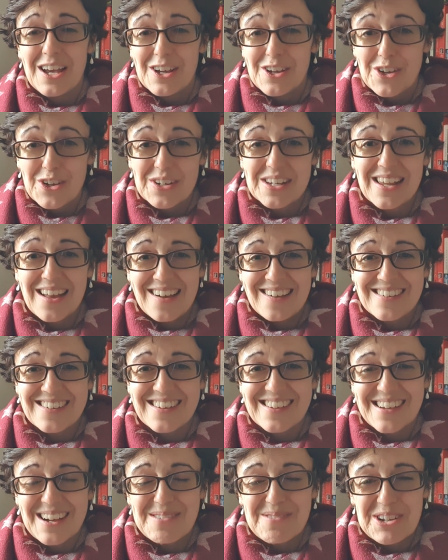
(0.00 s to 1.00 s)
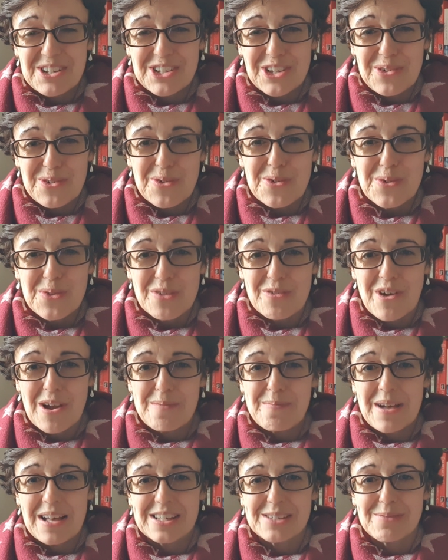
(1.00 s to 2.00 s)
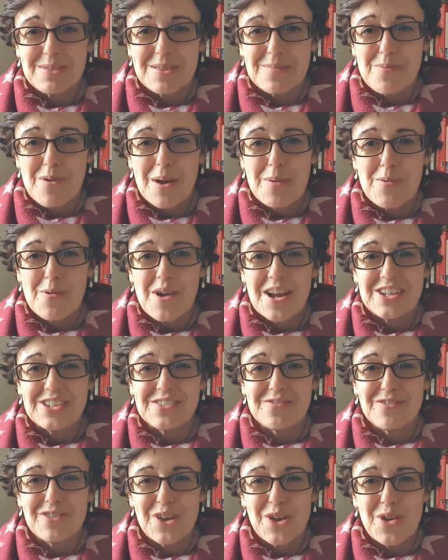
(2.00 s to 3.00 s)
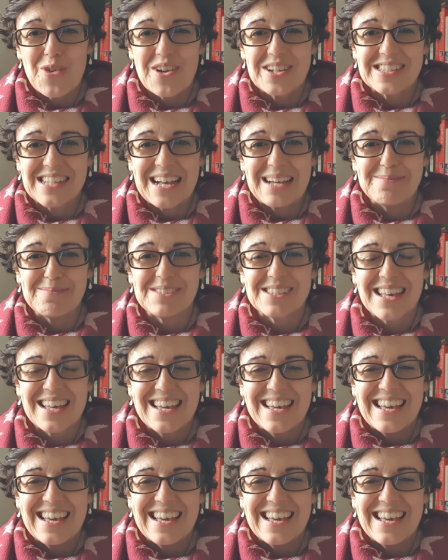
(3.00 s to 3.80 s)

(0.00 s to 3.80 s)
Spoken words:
Good luck. I wish you all the very best with the preparation for your exams,